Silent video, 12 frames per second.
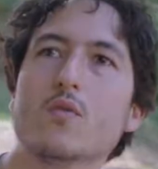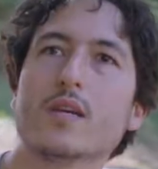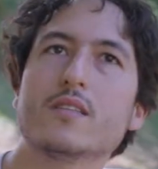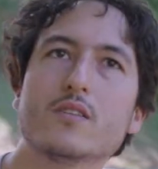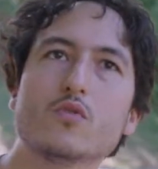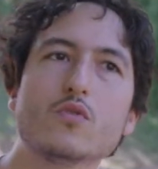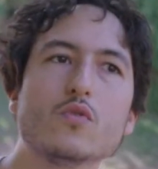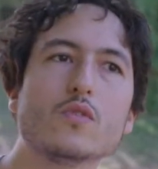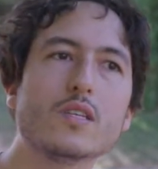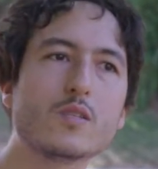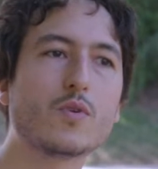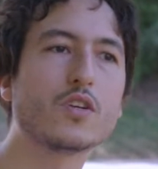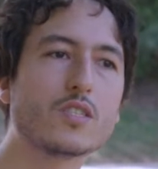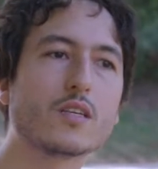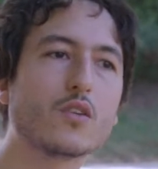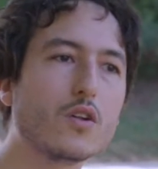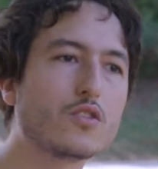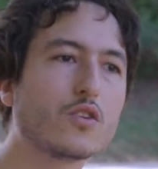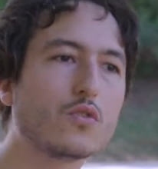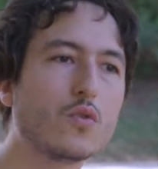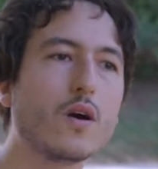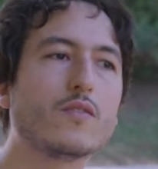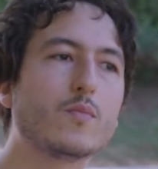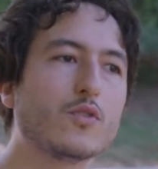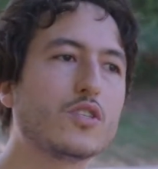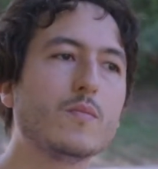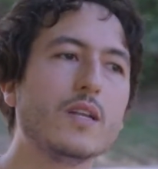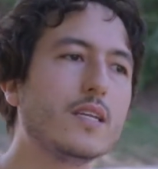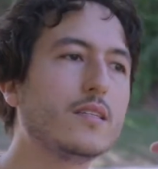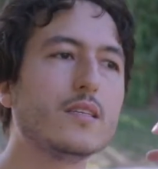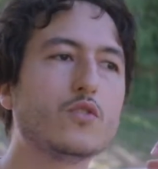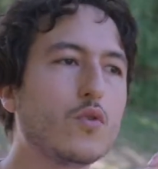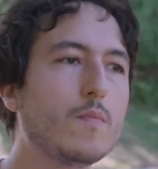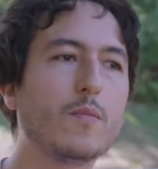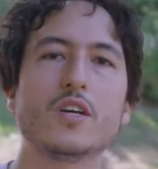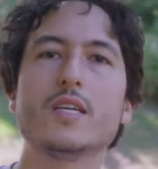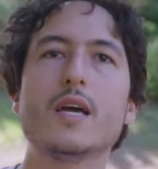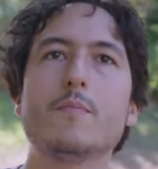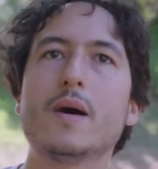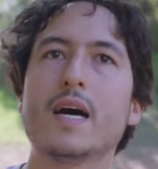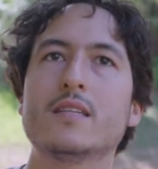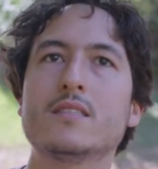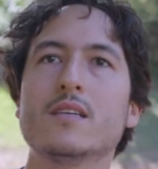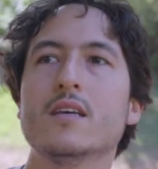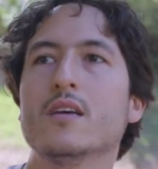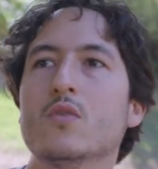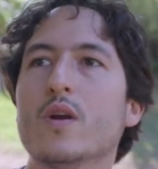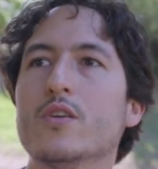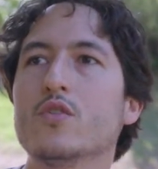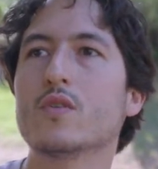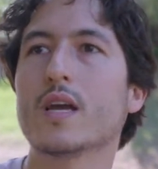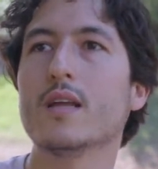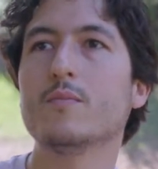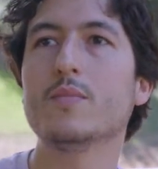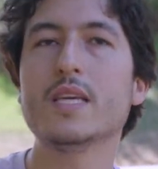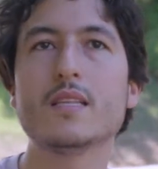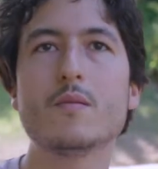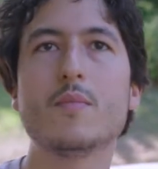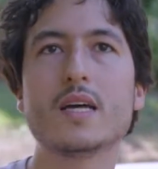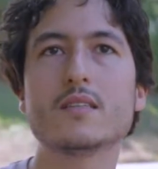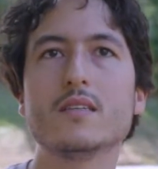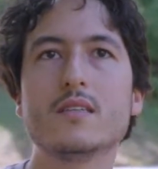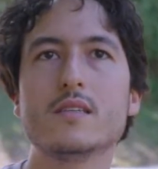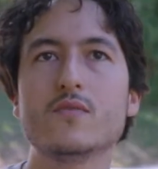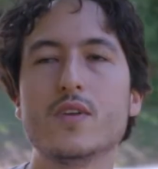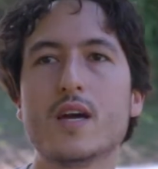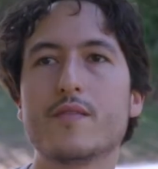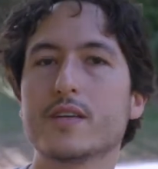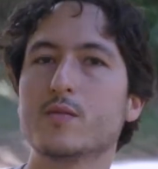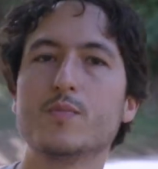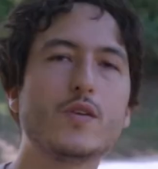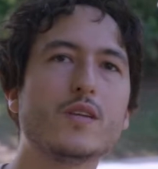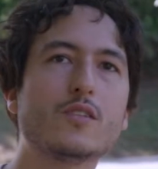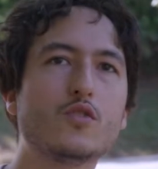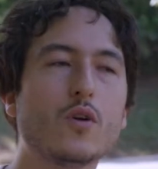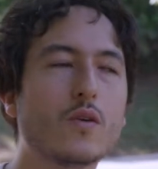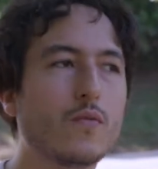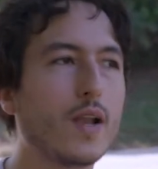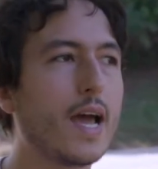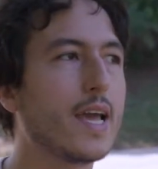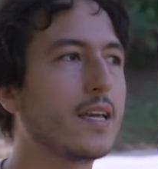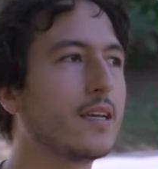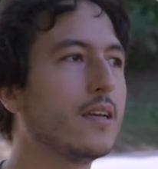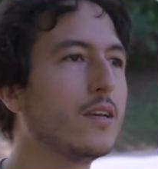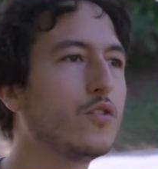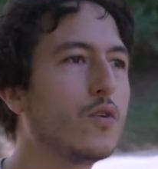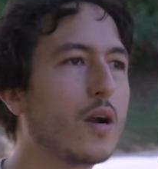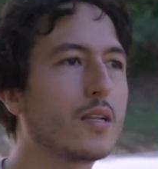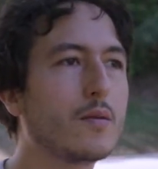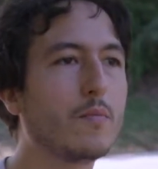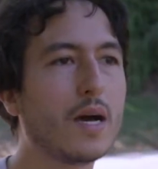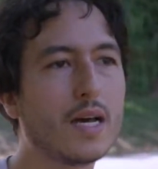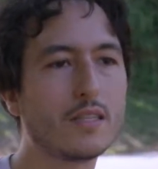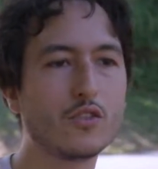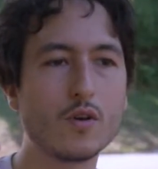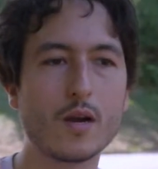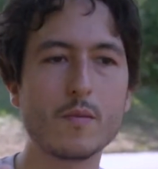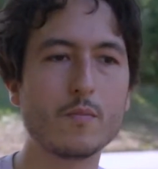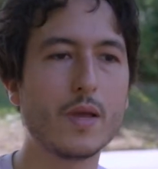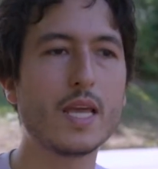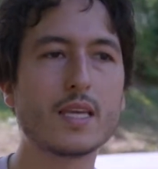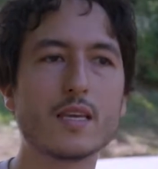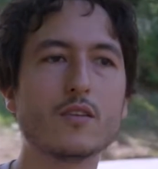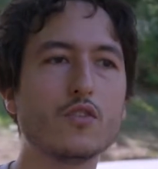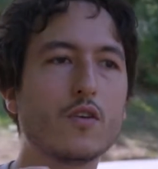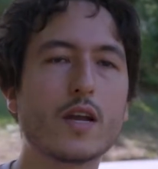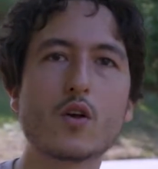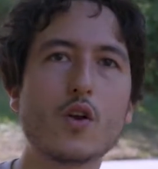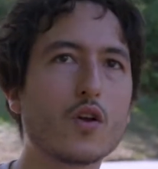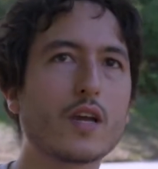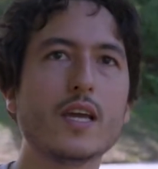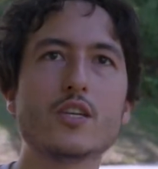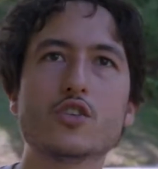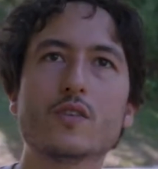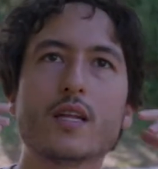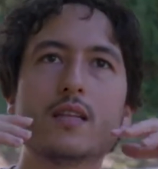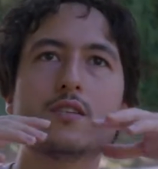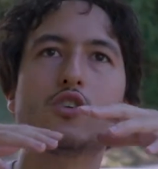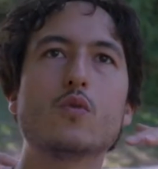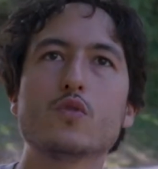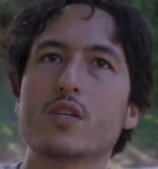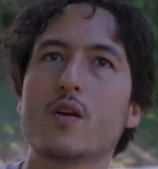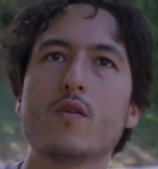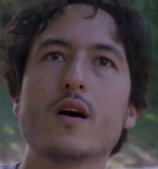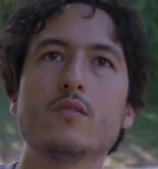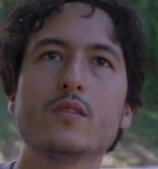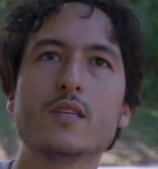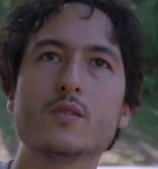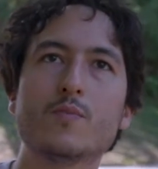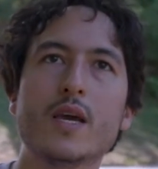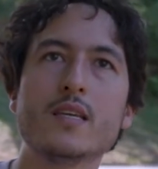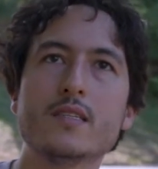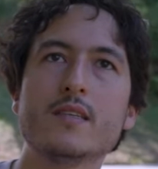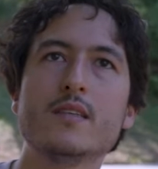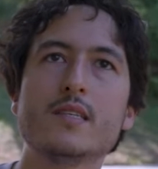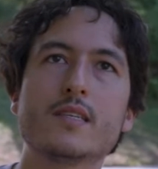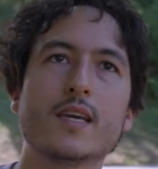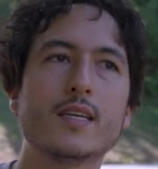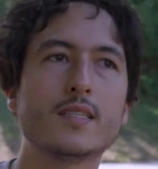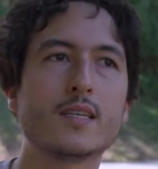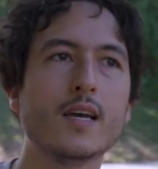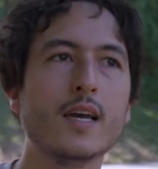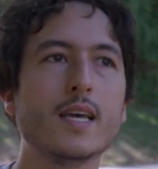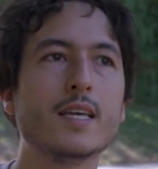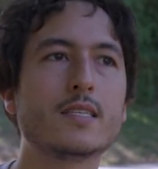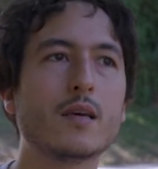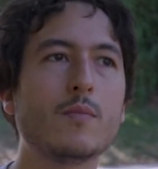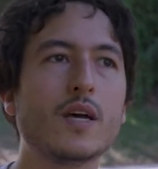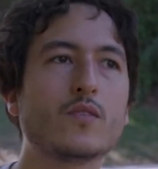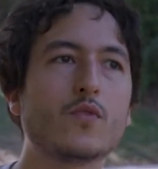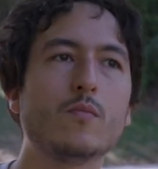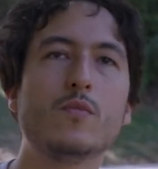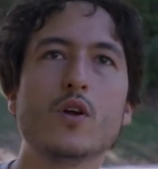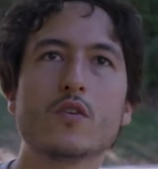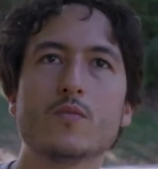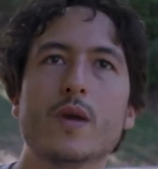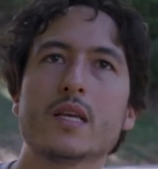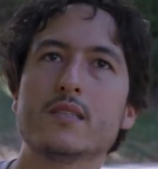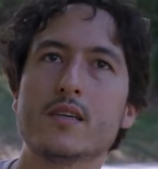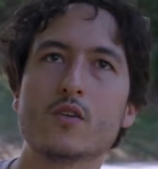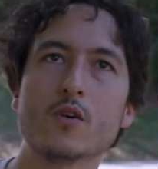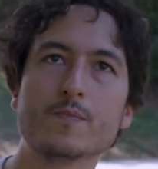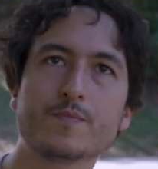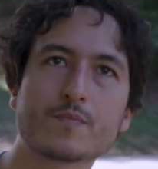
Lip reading: wanted to do this project also to have the possibility to embody a bat, where you can be the bat in this VR experience. You are flying, you are the bat, you are making your echolocation that shows around the space. In this case, it's a bat from North Mexico